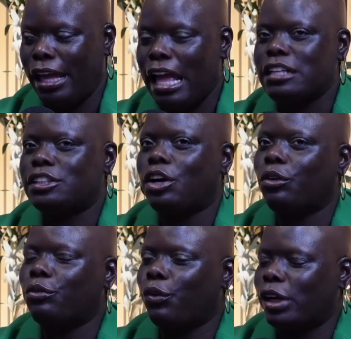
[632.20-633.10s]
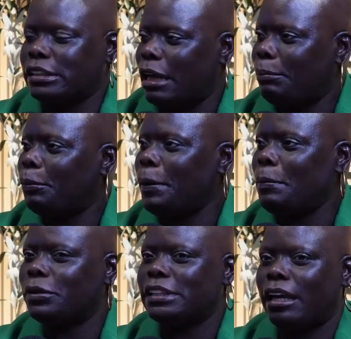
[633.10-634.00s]
So, for example,
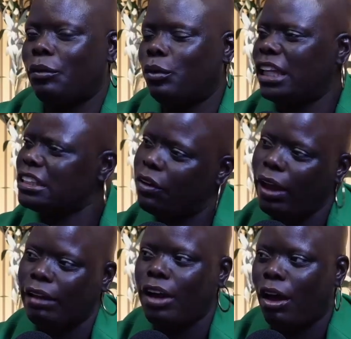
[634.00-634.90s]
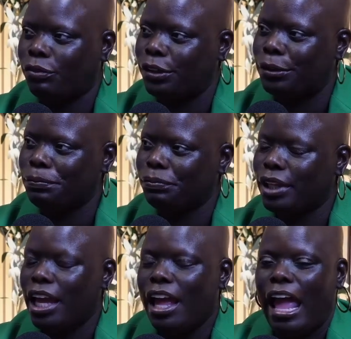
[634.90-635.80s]
people say, well, let's go have coffee.
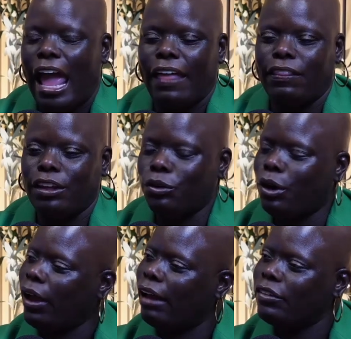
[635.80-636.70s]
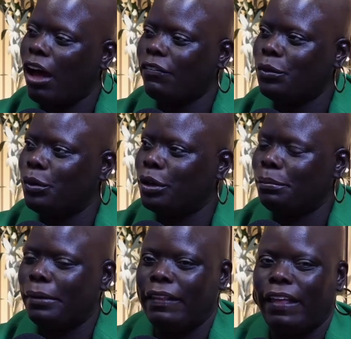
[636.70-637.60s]
And then you go have coffee with
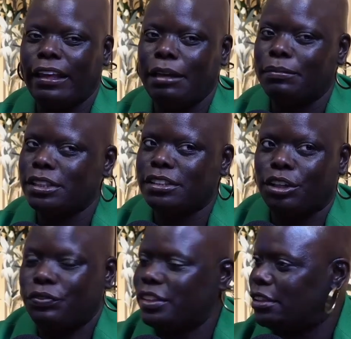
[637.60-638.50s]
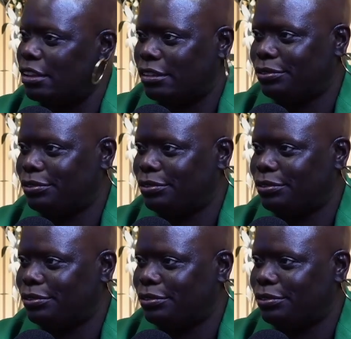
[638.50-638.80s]
them and they keep the surface stuff.